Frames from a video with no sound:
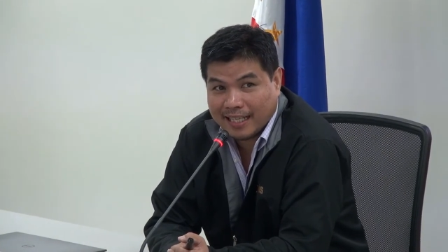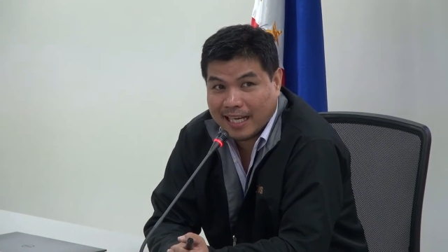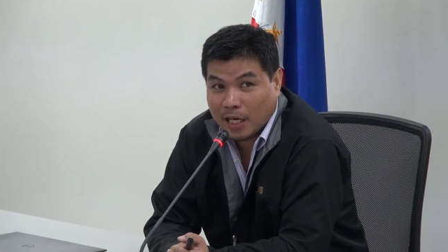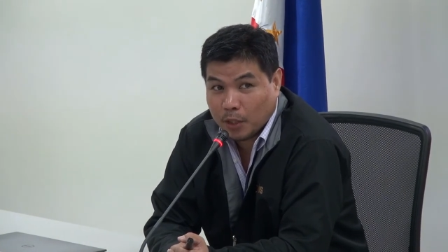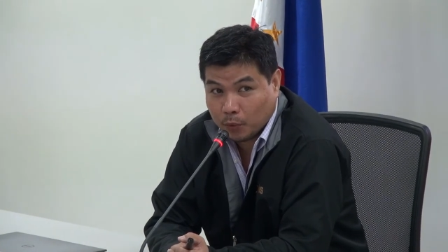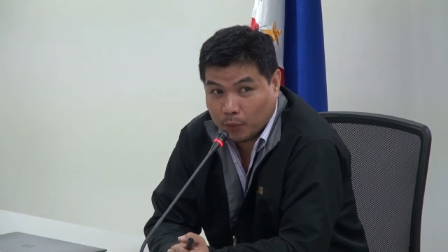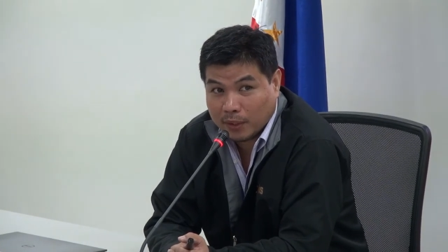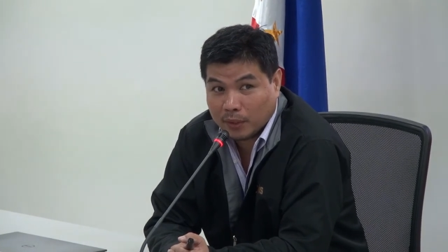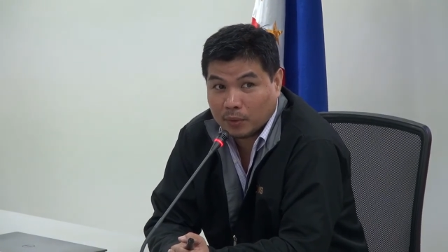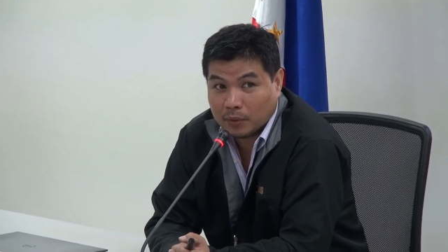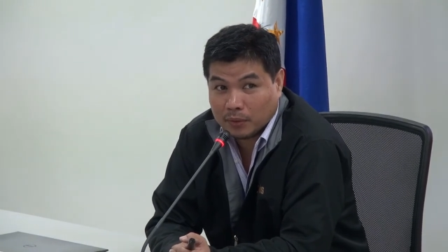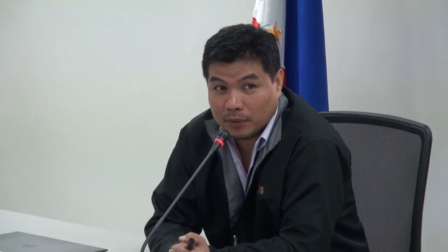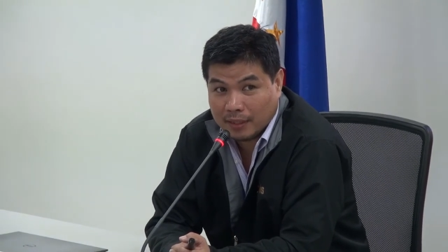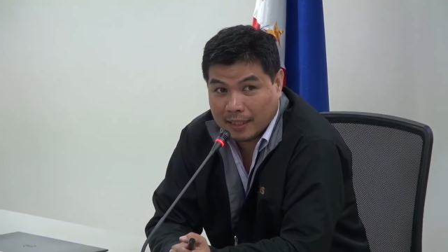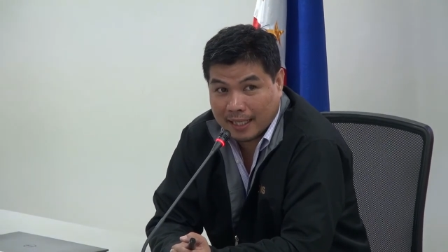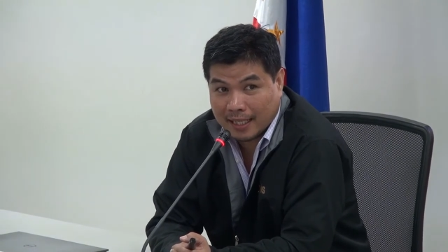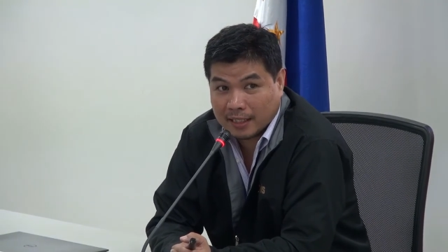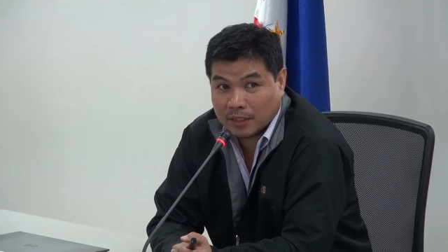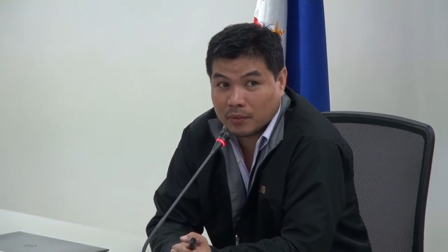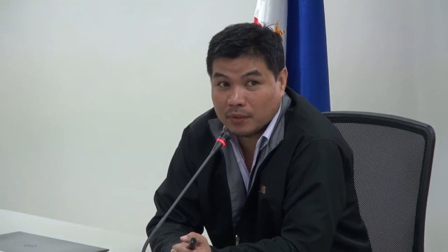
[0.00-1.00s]
how we could
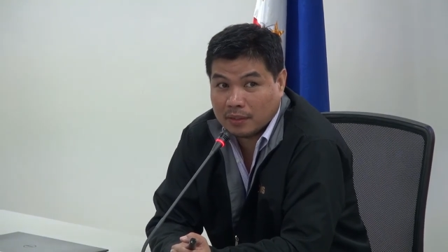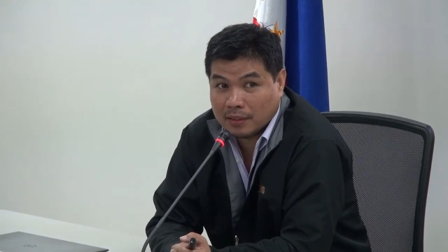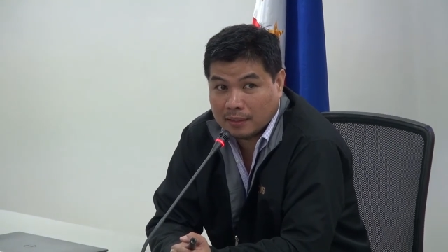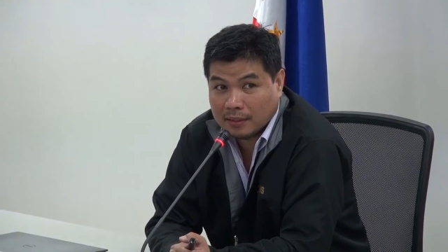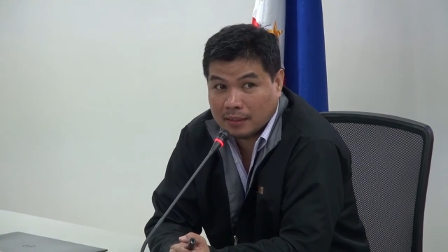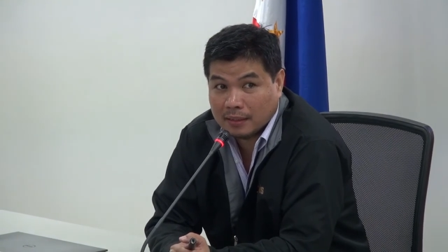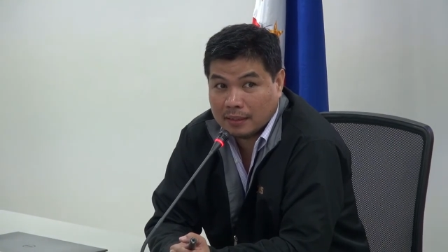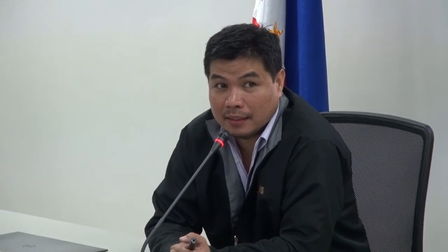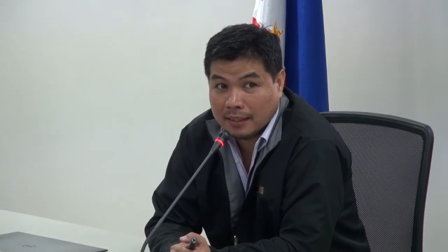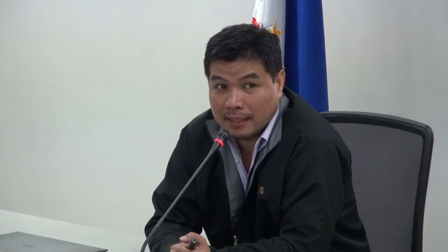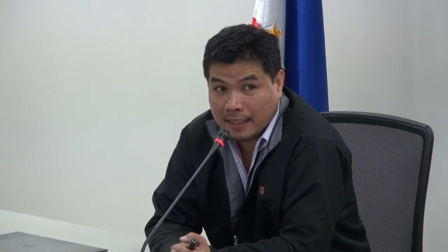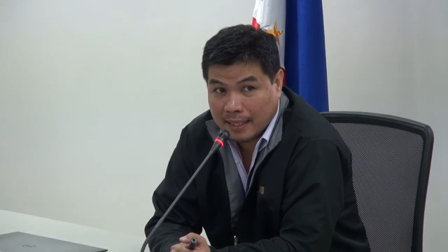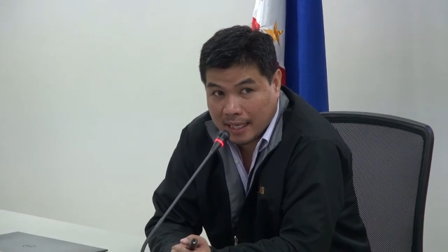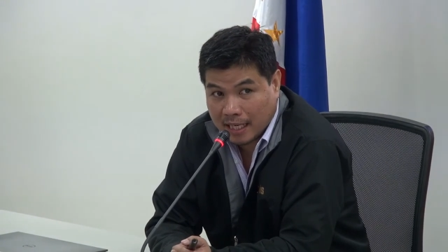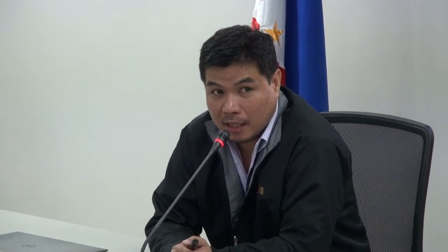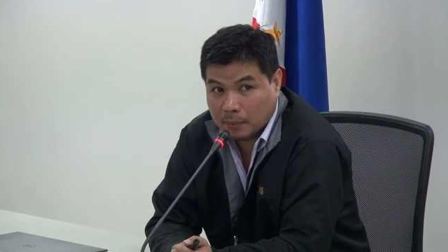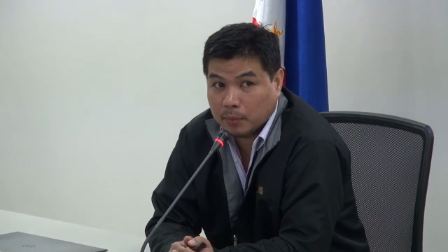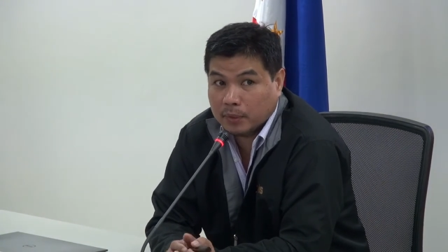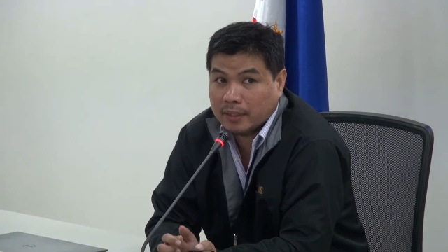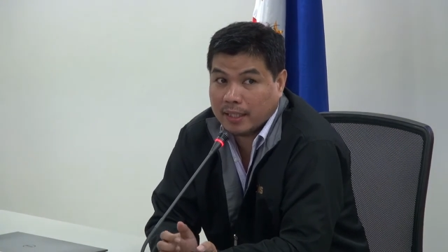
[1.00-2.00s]
actually
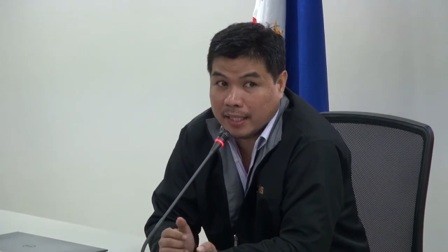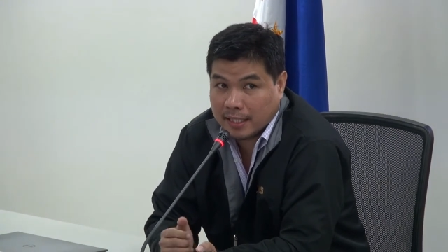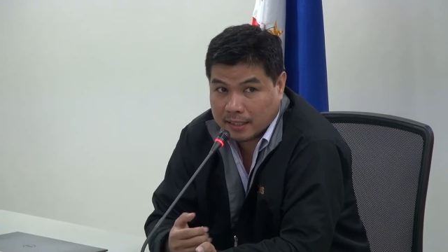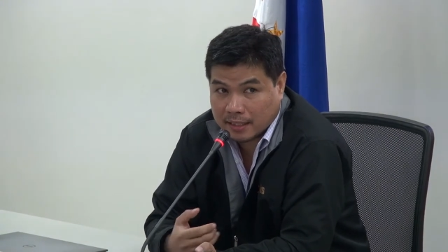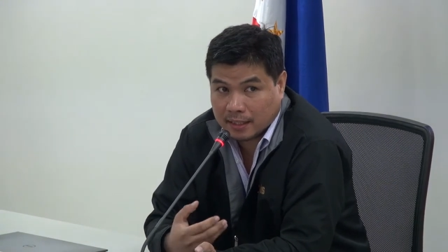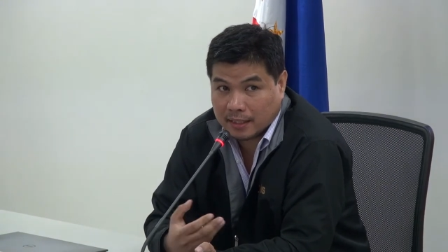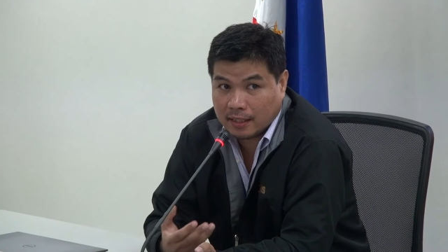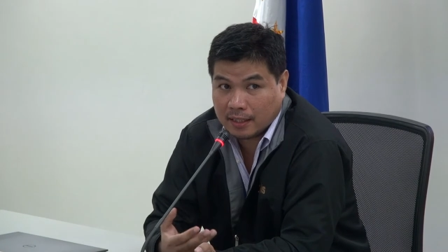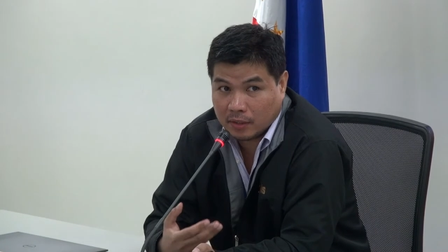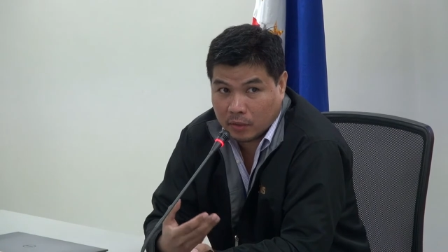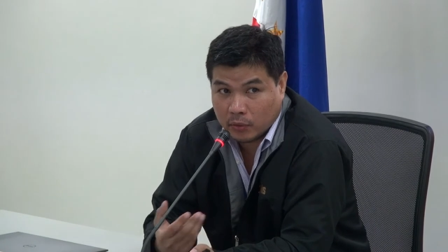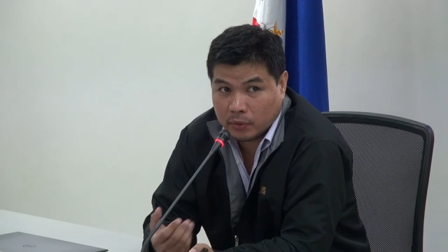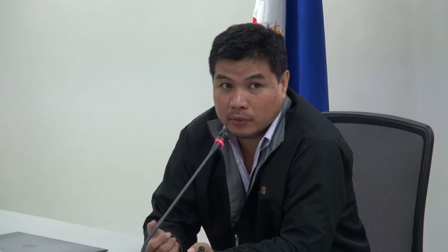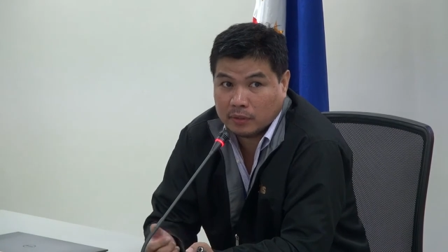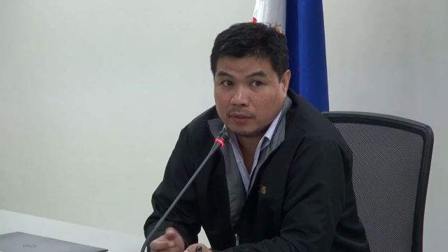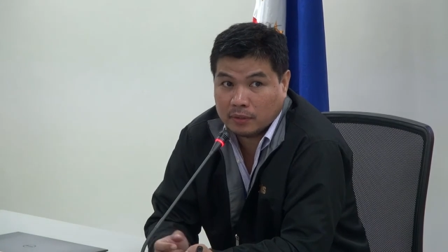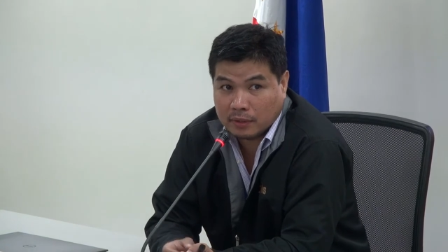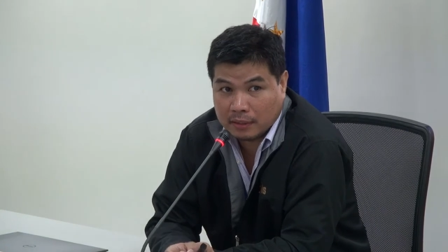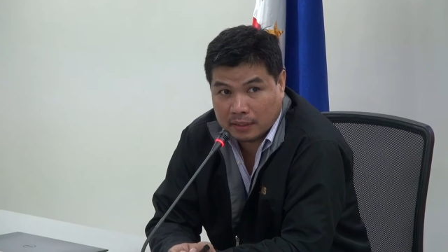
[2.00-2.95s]
harmonize our own